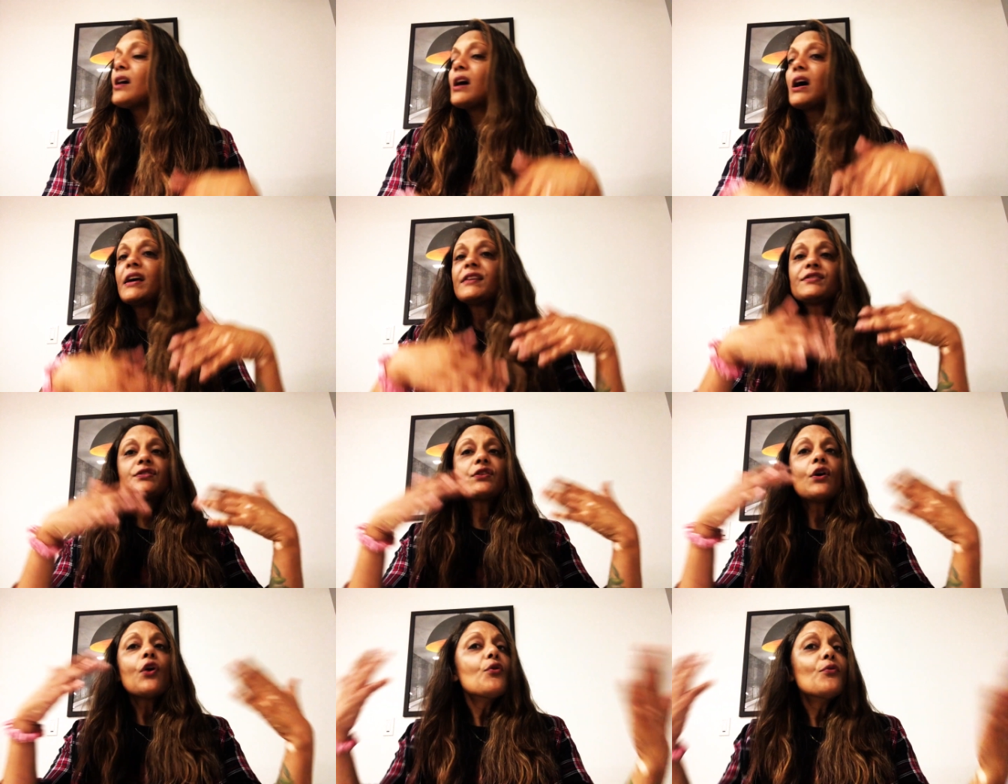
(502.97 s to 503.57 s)

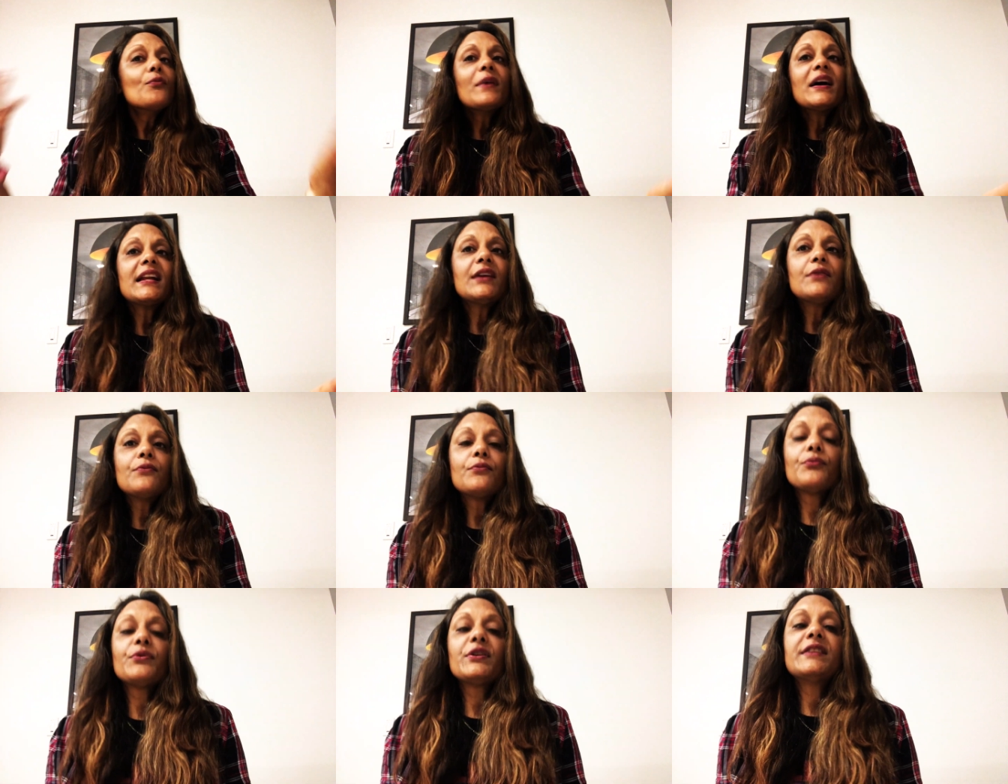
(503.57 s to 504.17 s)
so many
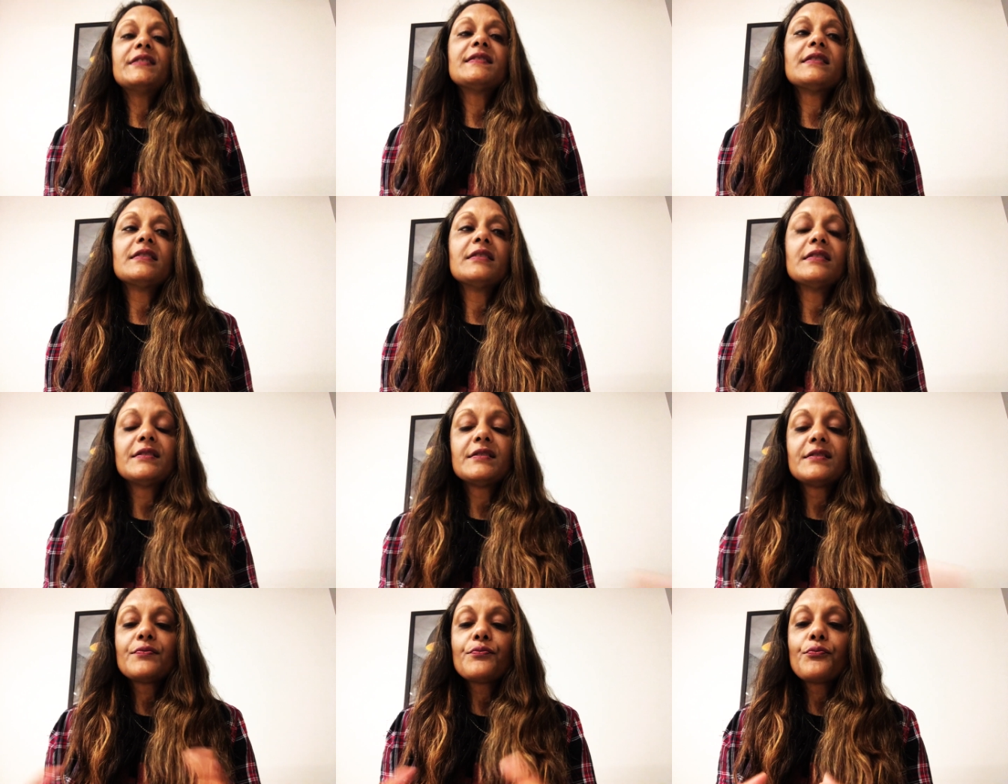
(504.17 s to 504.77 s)

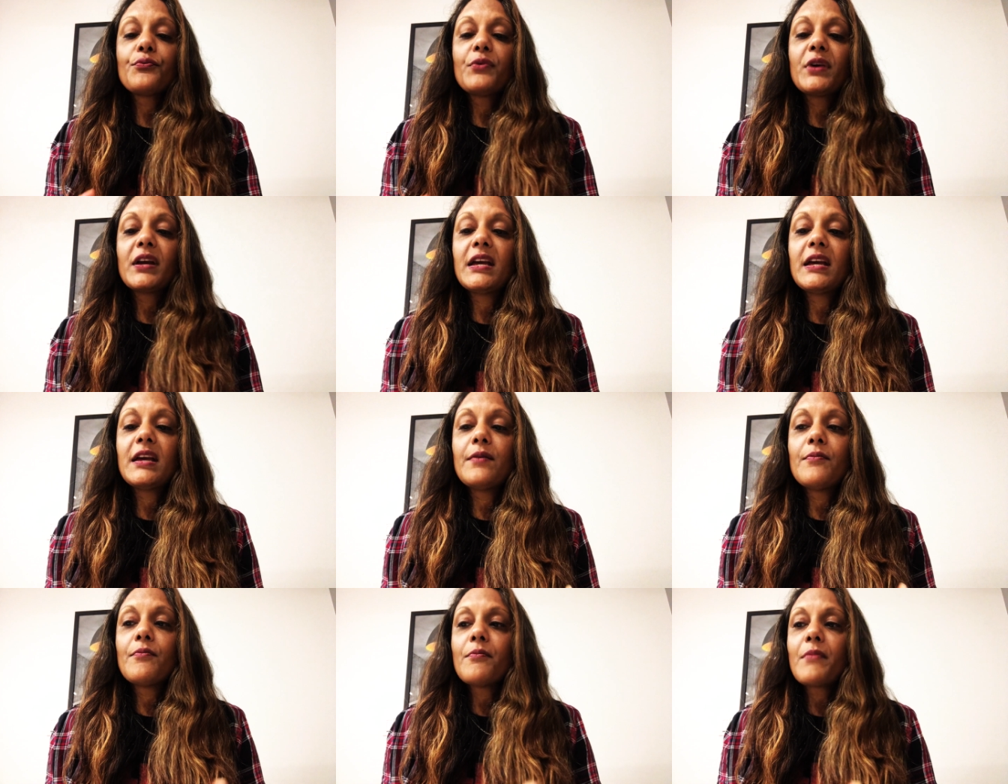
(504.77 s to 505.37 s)
reasons
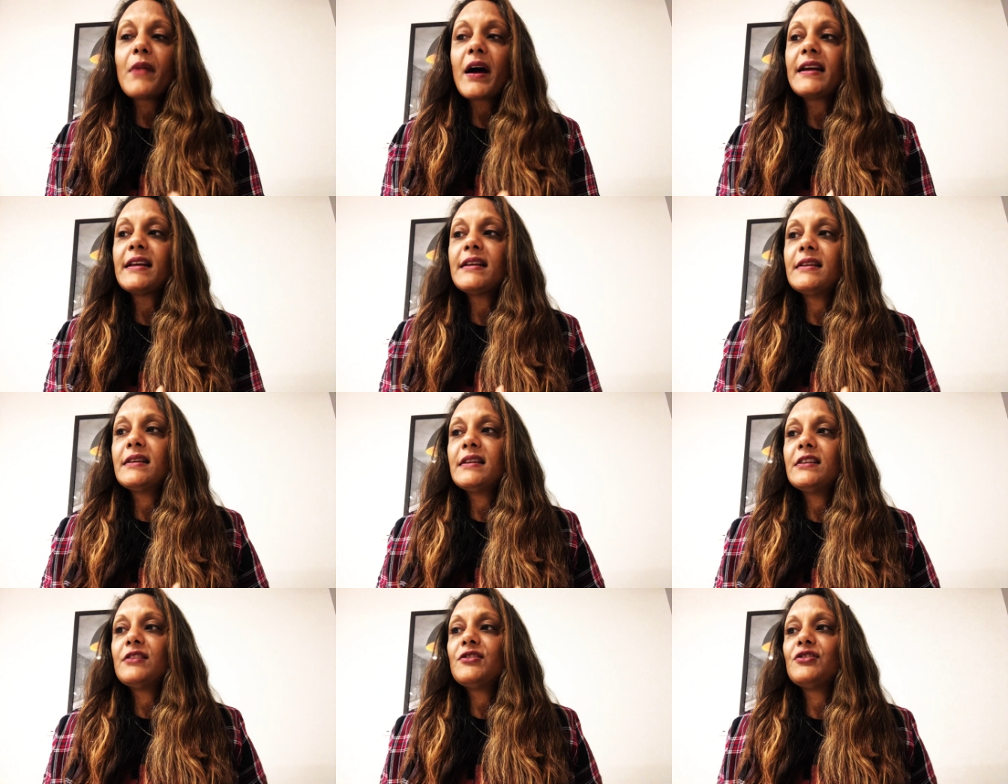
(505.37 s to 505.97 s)
we might
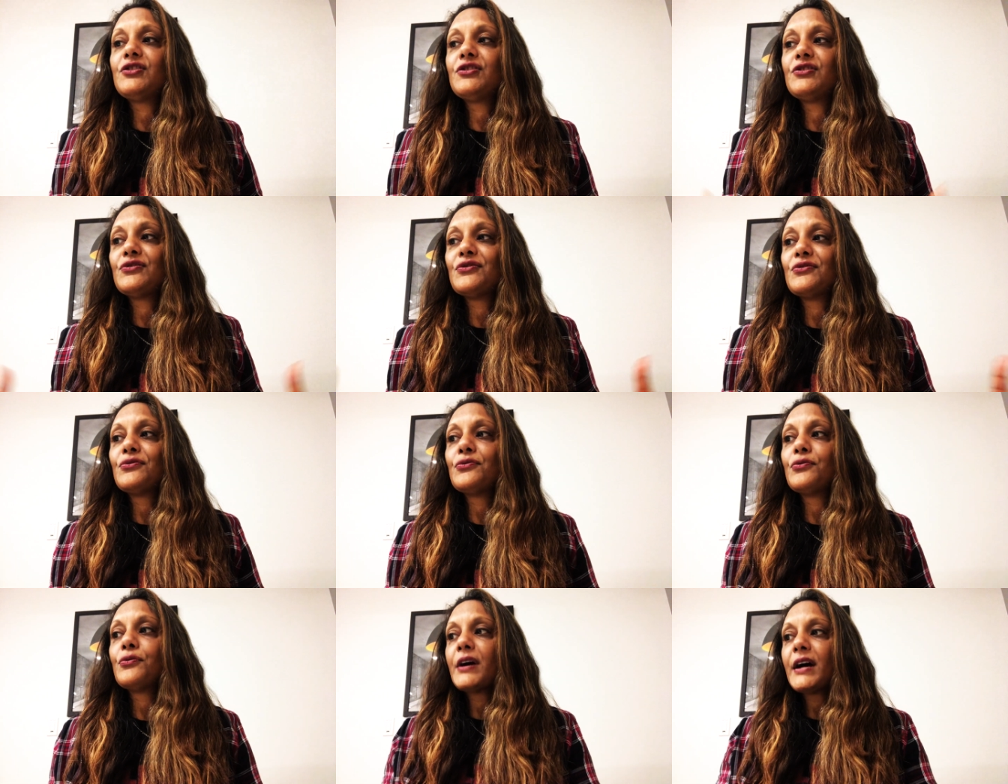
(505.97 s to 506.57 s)
need
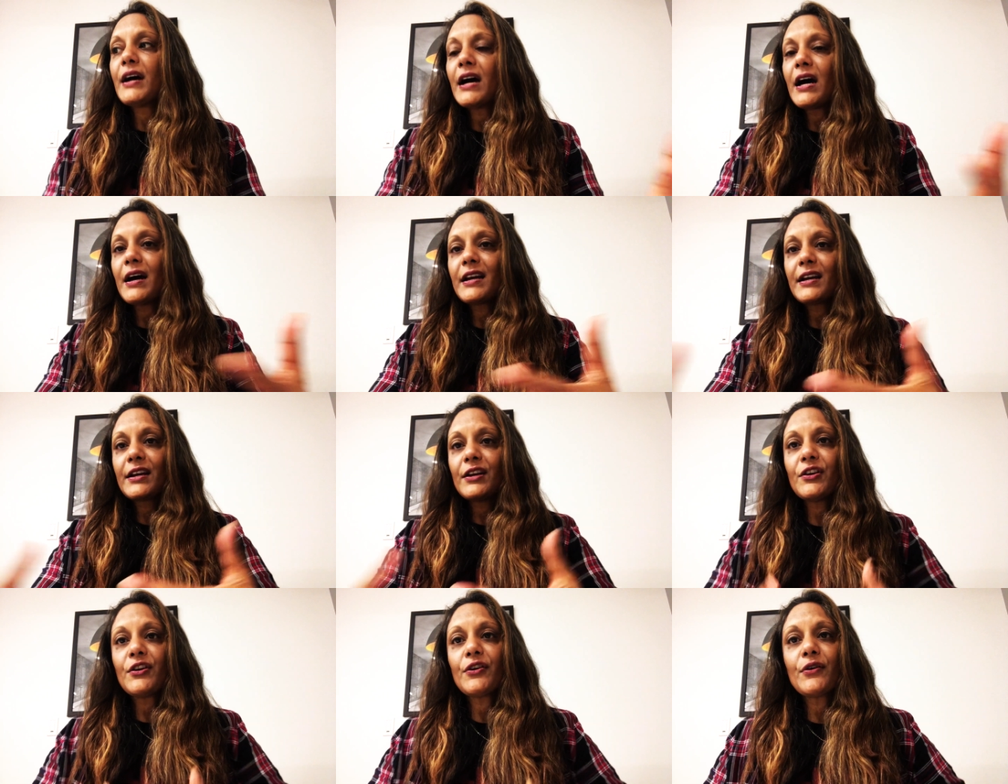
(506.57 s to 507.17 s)
to,
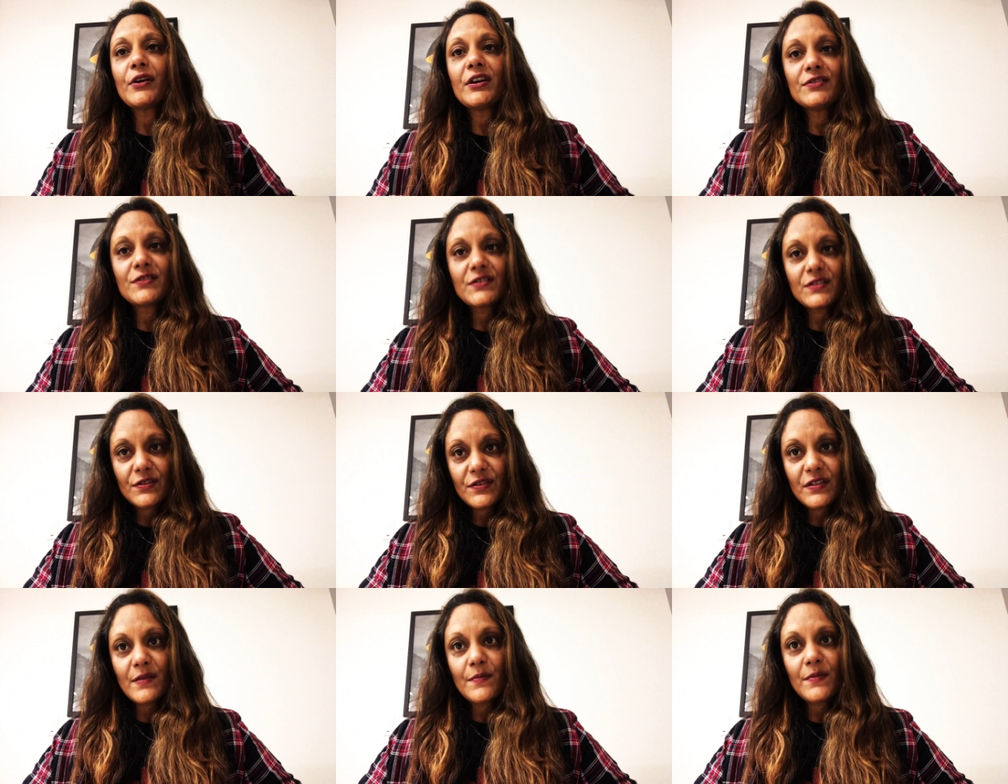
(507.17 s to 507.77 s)
you know,
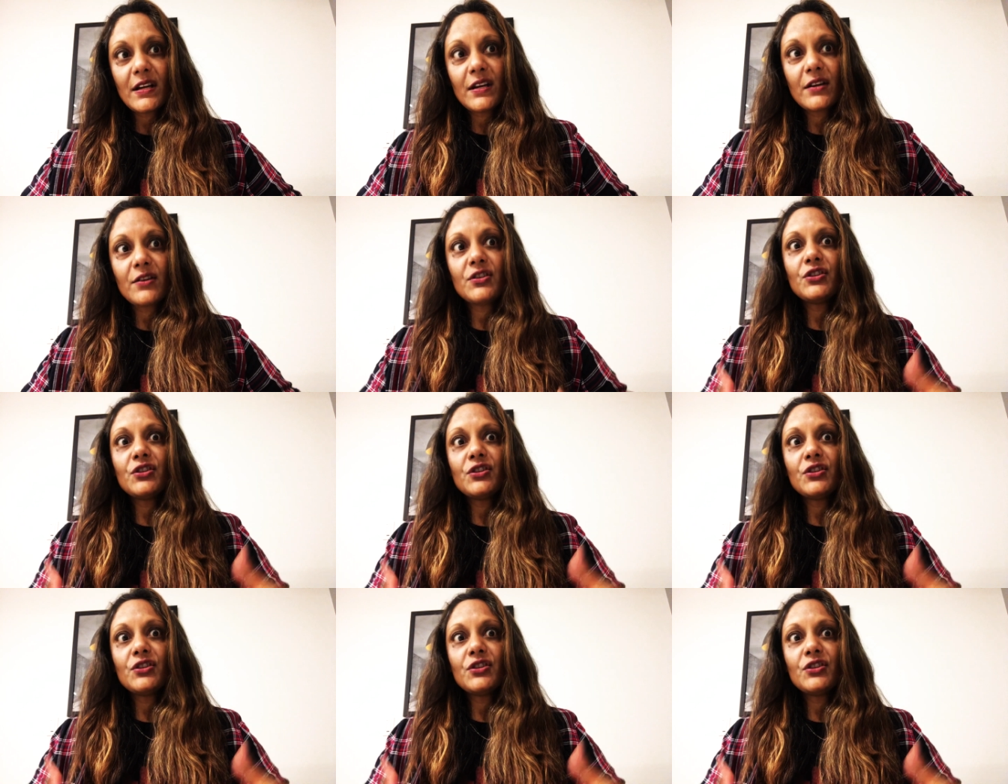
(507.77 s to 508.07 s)
insert something.